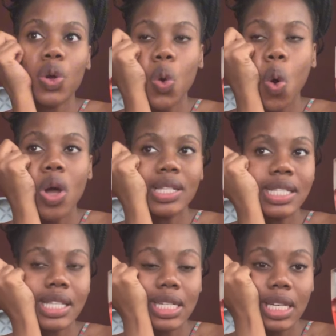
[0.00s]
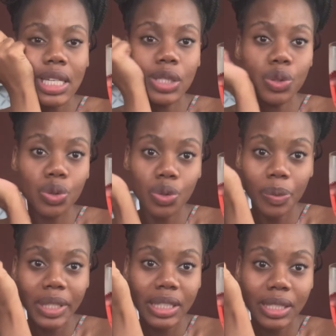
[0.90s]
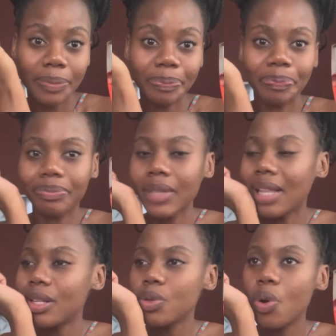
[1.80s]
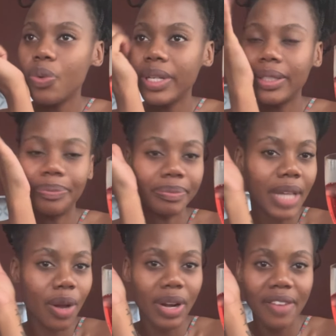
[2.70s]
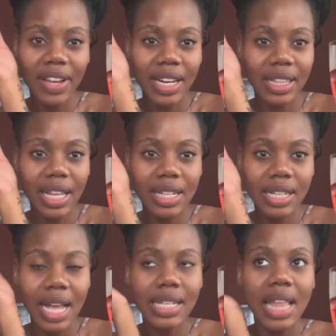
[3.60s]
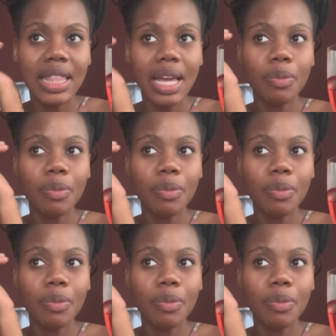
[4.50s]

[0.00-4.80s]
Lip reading: go on Saturday to do it. This whole week, I don't have anything else, guys. I think I'm